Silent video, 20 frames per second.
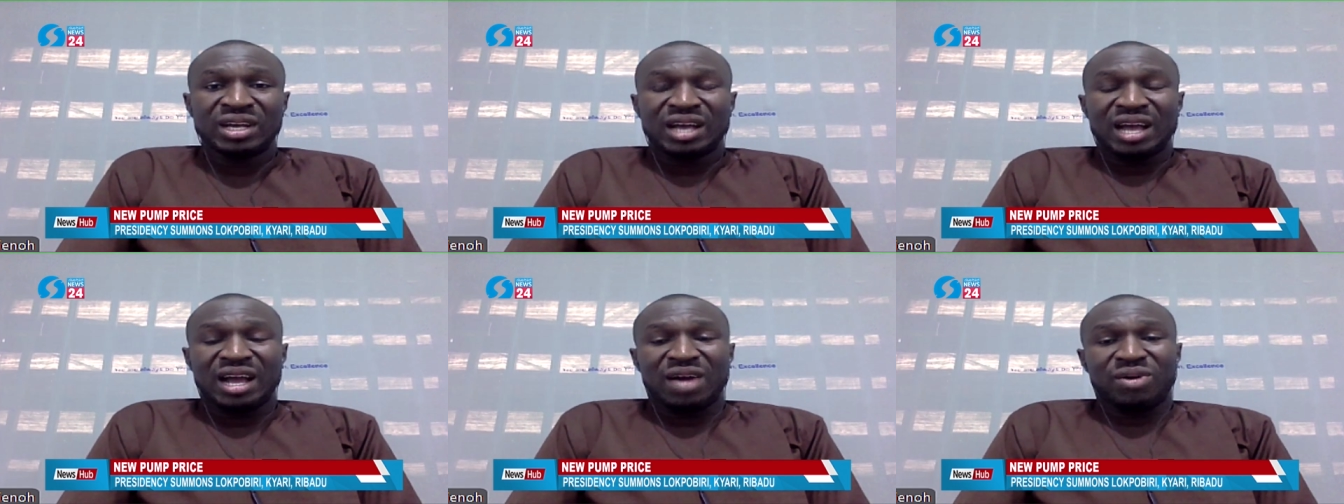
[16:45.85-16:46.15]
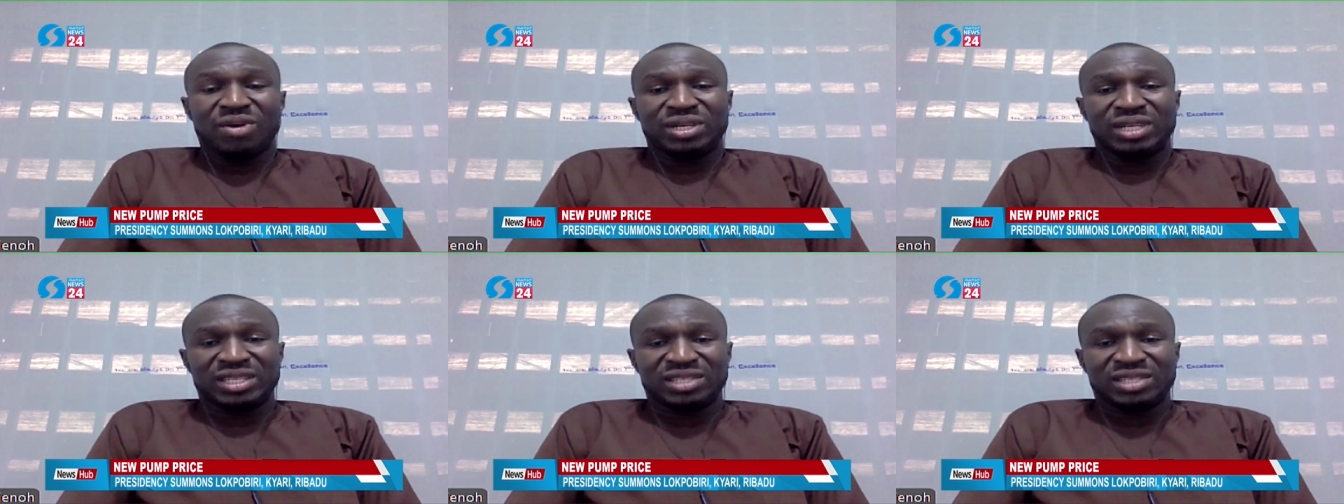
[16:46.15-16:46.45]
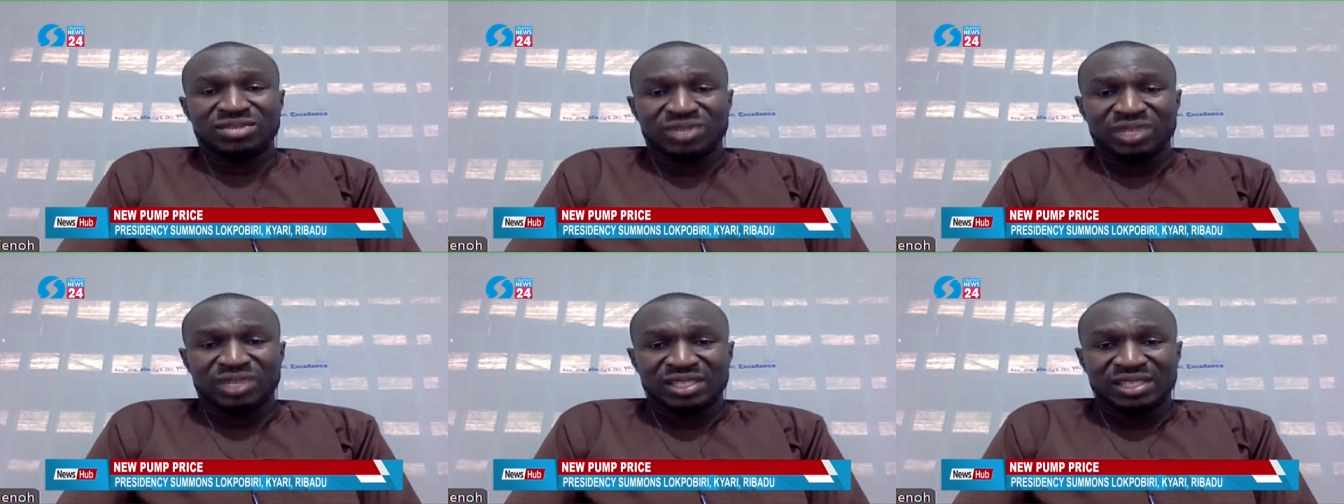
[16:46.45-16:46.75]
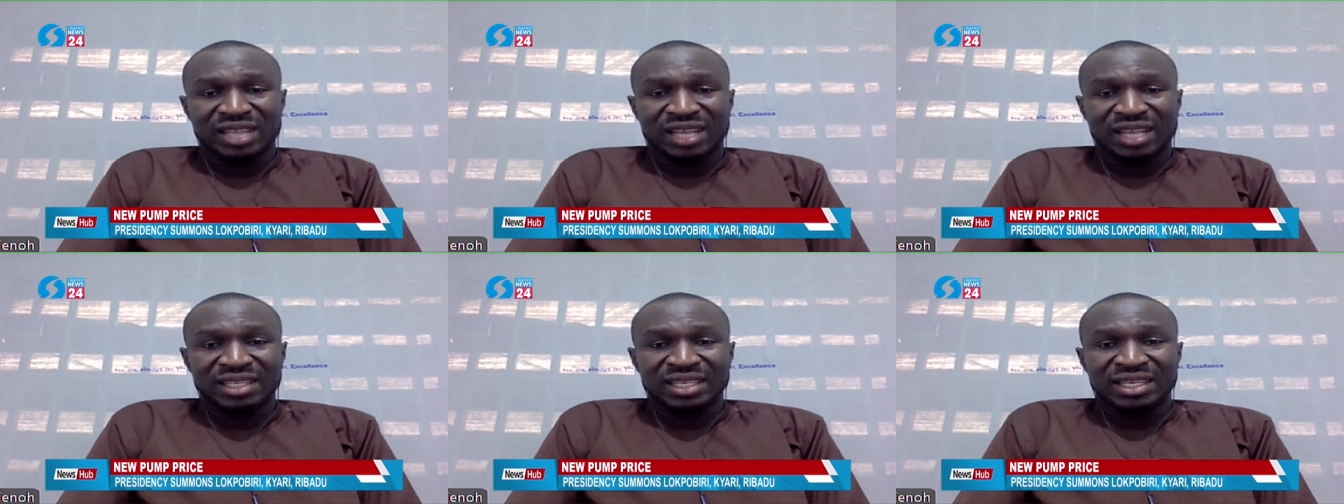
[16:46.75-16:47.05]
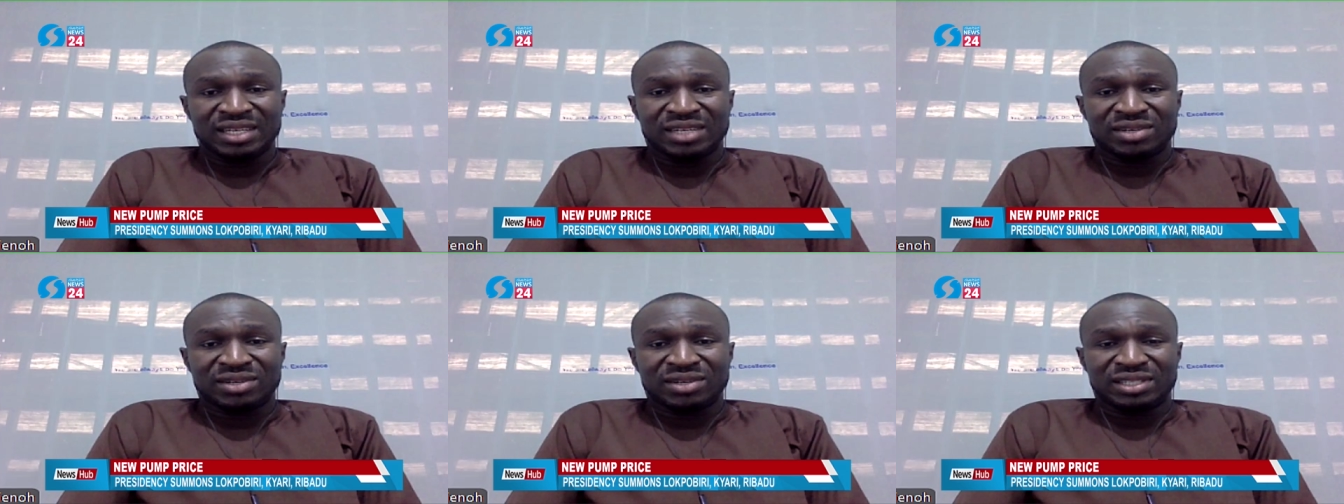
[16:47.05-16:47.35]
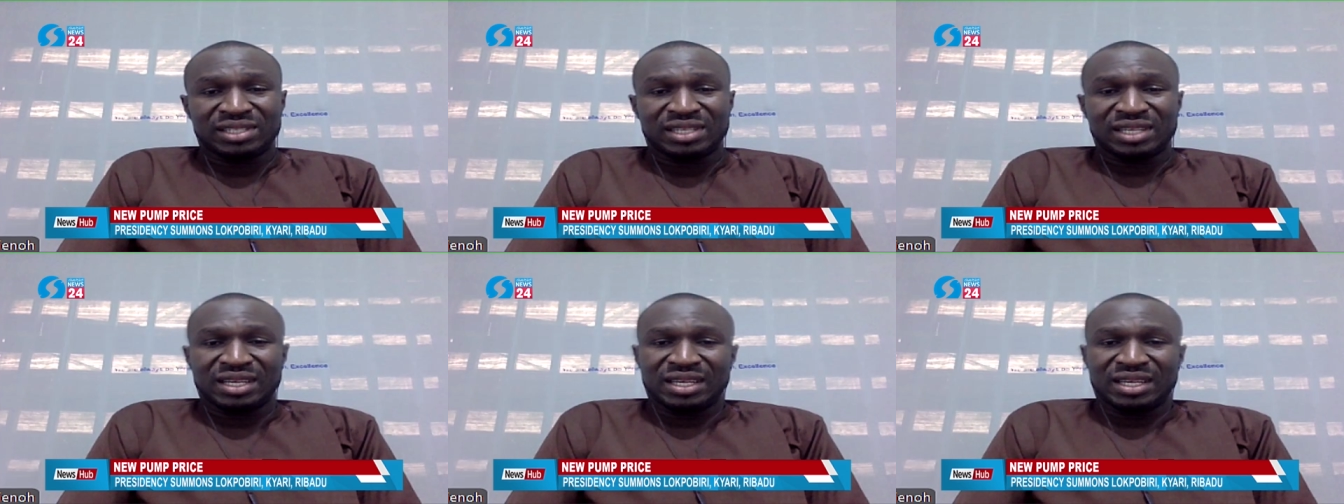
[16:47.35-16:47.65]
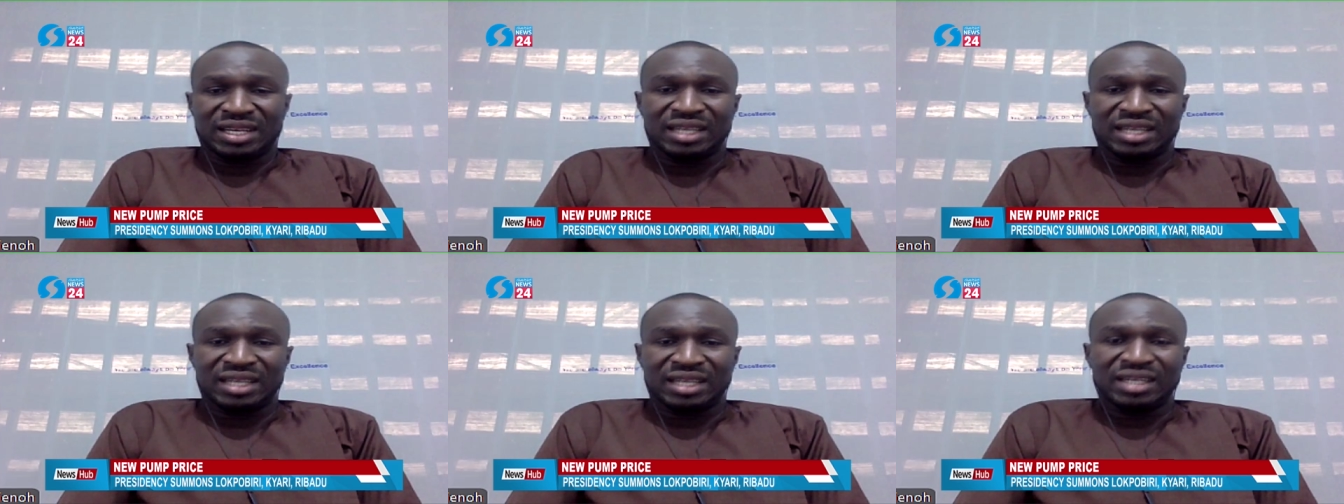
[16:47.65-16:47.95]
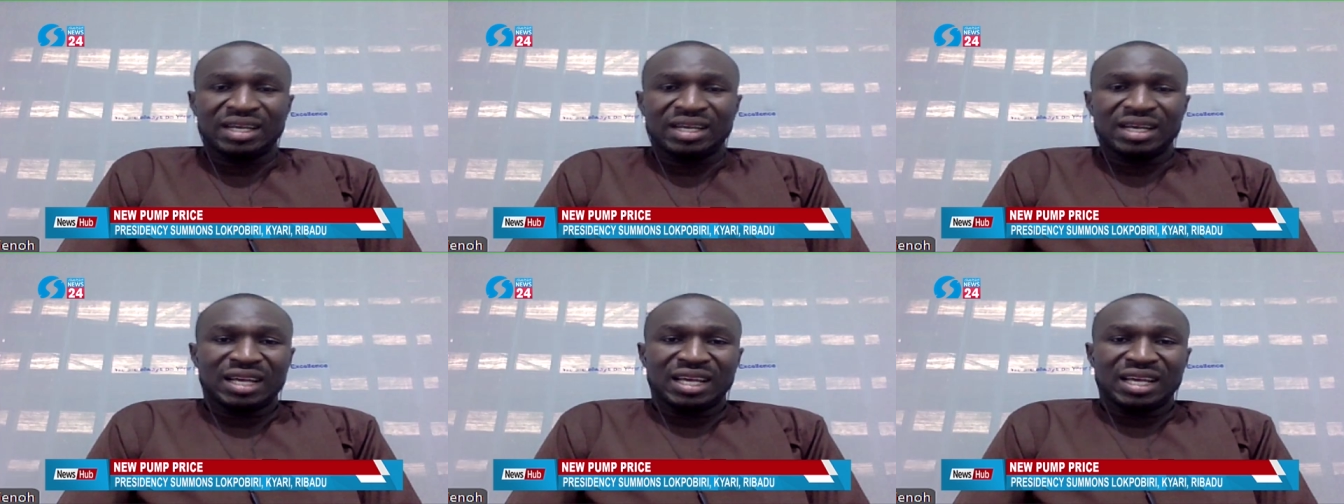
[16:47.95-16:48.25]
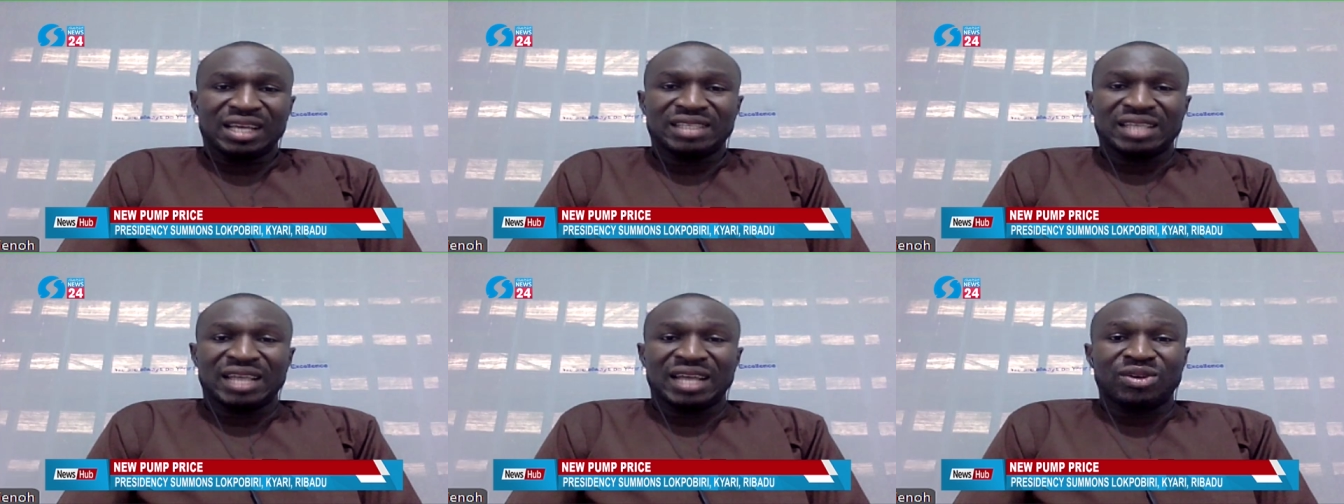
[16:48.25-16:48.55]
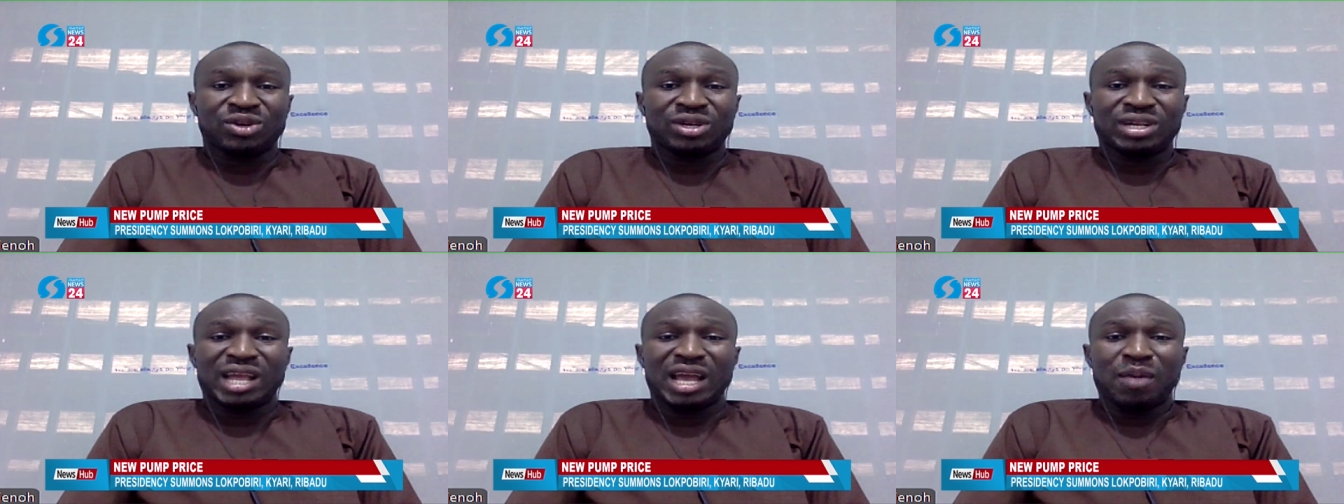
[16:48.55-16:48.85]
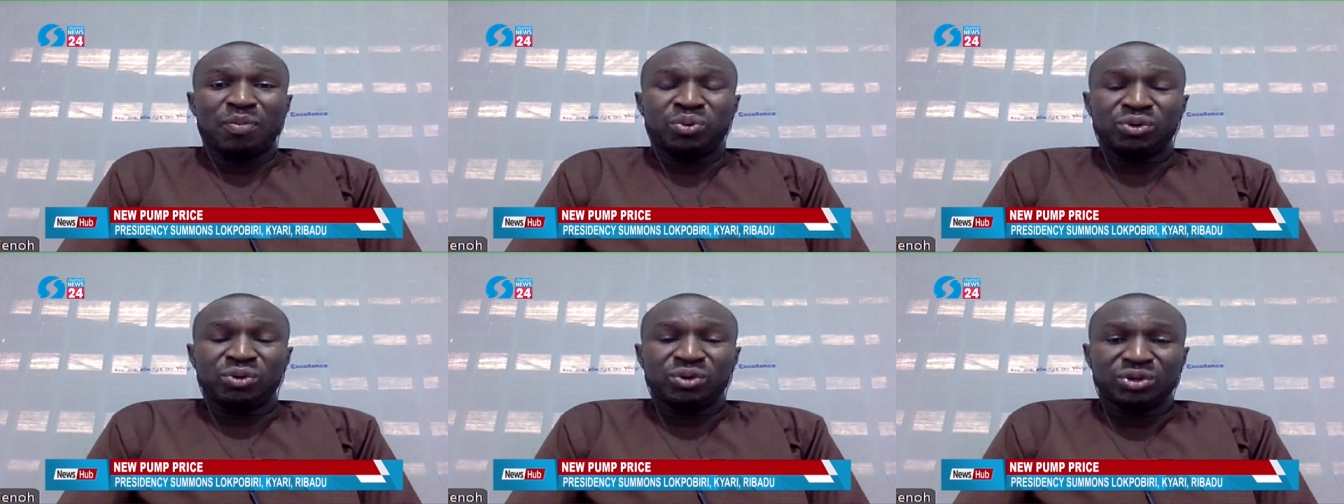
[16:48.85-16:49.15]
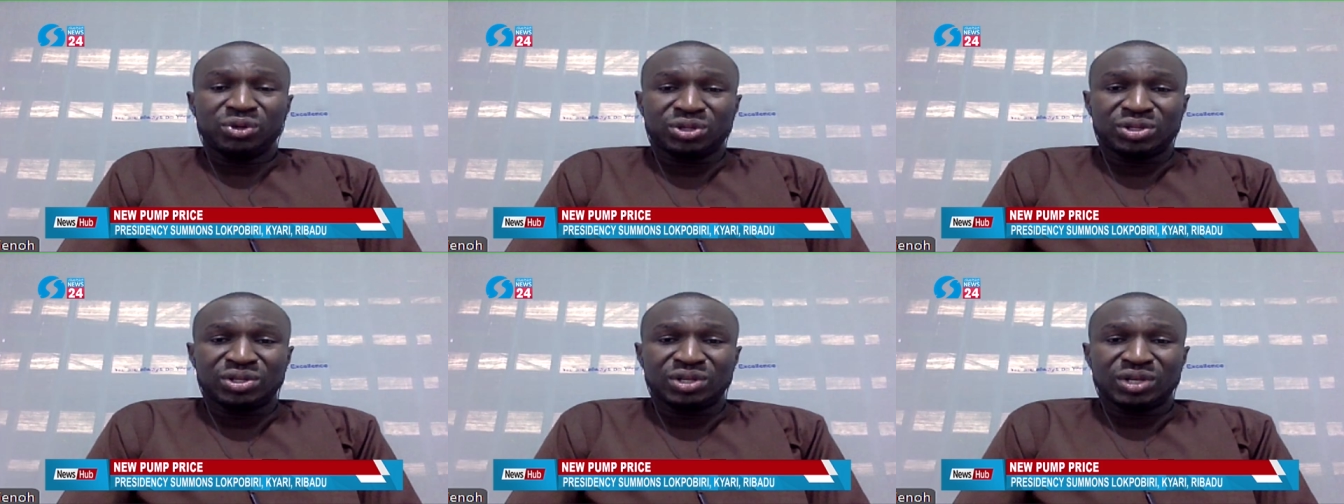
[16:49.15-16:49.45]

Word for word: and with this recent increase again is another push.